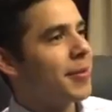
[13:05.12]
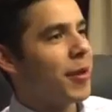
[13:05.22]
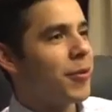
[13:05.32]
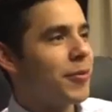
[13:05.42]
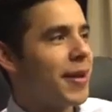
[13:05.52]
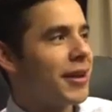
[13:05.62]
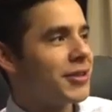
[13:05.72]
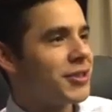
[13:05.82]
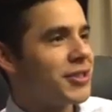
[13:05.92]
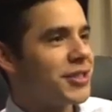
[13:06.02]
Carrie, my road
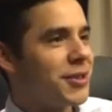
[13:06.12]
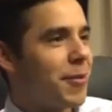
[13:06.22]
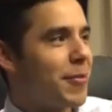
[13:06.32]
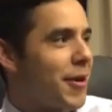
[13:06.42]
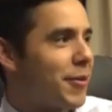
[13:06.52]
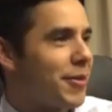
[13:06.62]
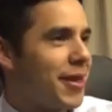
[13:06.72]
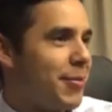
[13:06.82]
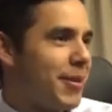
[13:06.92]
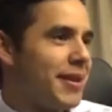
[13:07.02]
manager, she's done better
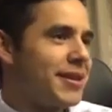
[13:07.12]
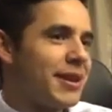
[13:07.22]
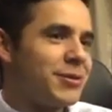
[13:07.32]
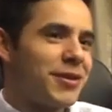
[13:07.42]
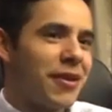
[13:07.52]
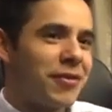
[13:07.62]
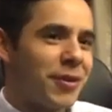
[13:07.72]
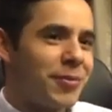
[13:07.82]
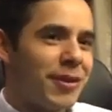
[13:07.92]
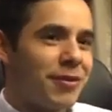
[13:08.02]
with keeping in touch with our
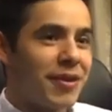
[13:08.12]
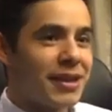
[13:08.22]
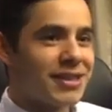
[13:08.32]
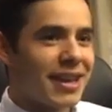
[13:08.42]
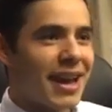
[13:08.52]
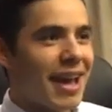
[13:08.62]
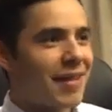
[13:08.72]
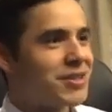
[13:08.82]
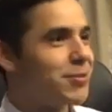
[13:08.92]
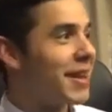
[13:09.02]
Filipino fans than I
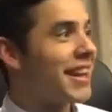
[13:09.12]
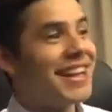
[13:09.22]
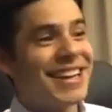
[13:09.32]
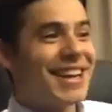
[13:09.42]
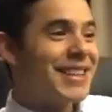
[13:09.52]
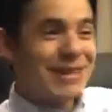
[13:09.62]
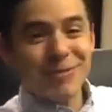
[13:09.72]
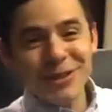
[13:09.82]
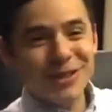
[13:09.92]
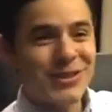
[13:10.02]
have. She'll be like,
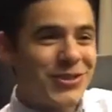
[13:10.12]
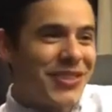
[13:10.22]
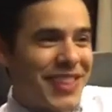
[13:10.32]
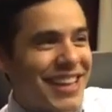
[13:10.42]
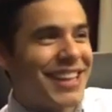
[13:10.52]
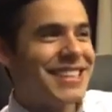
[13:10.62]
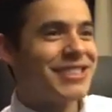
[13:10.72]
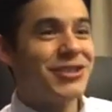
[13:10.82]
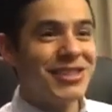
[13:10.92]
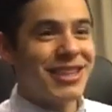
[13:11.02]
this person's doing
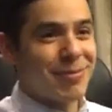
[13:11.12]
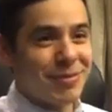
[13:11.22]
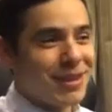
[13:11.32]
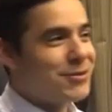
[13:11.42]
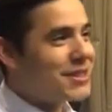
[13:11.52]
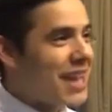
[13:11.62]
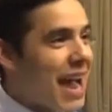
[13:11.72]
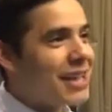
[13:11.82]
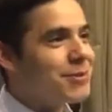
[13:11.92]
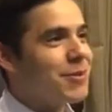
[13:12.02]
this. She'll keep in touch with
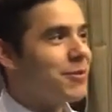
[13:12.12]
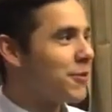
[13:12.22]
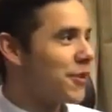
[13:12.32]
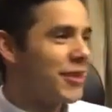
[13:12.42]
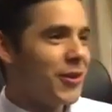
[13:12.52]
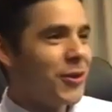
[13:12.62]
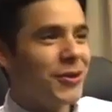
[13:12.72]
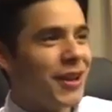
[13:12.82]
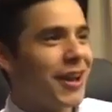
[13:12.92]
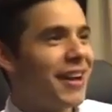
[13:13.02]
Jasmine and with
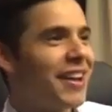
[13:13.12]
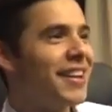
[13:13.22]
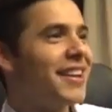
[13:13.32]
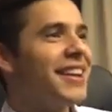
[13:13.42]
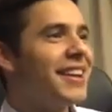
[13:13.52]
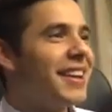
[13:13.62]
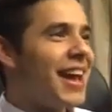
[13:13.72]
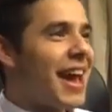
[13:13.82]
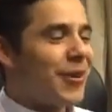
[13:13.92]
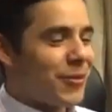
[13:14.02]
Eula
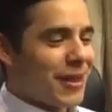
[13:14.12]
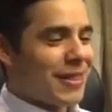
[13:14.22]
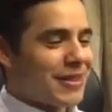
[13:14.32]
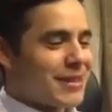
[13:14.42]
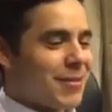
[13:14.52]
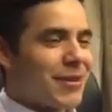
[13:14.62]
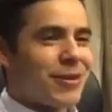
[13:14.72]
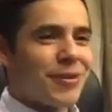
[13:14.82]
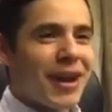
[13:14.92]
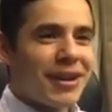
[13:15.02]
and with some of the